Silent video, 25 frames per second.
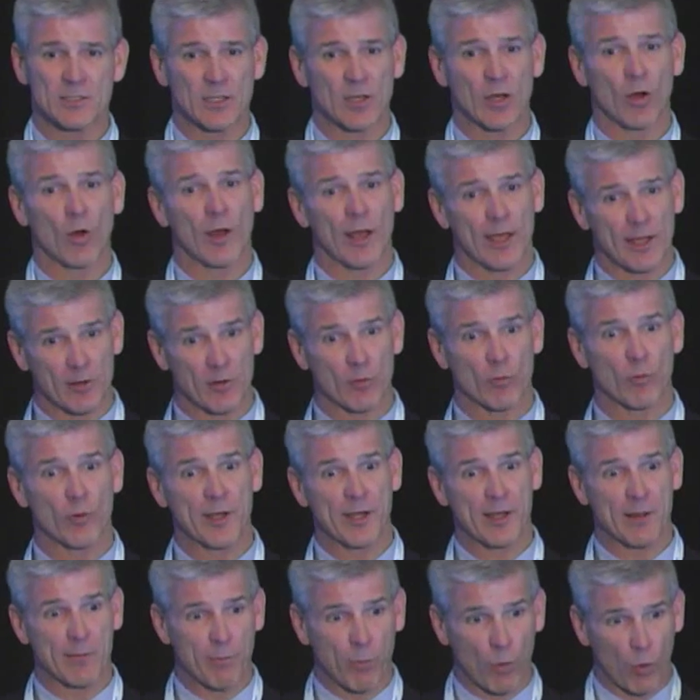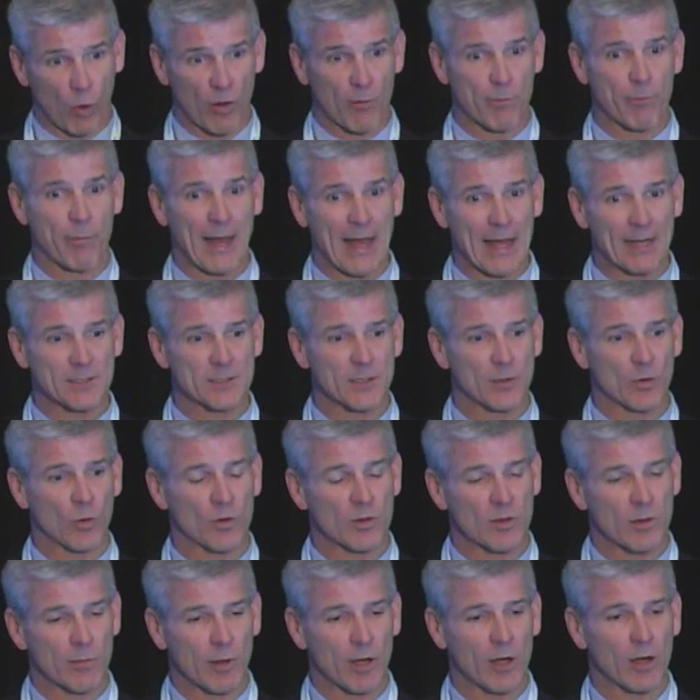to go ahead and re-import back to
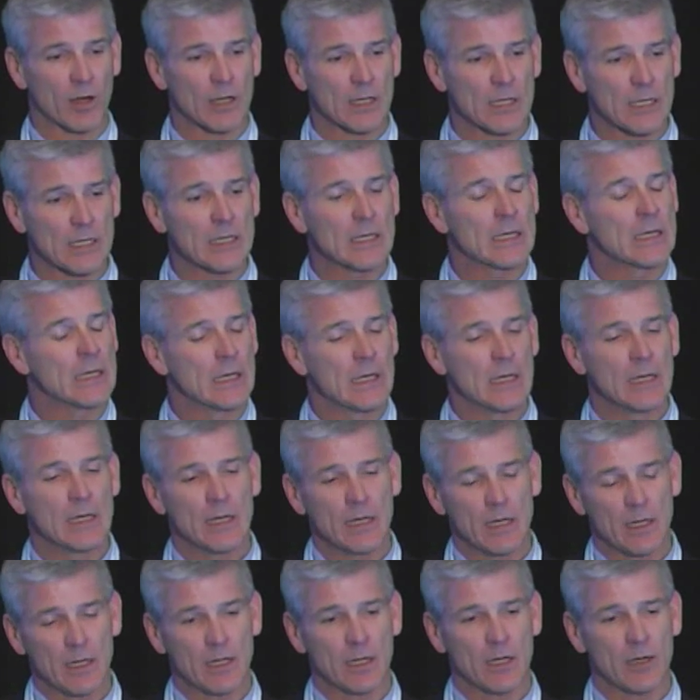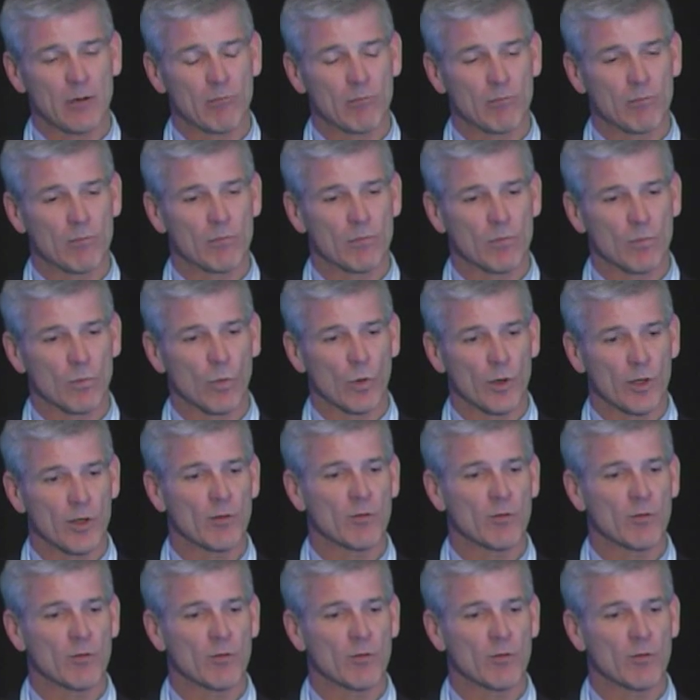North America. We do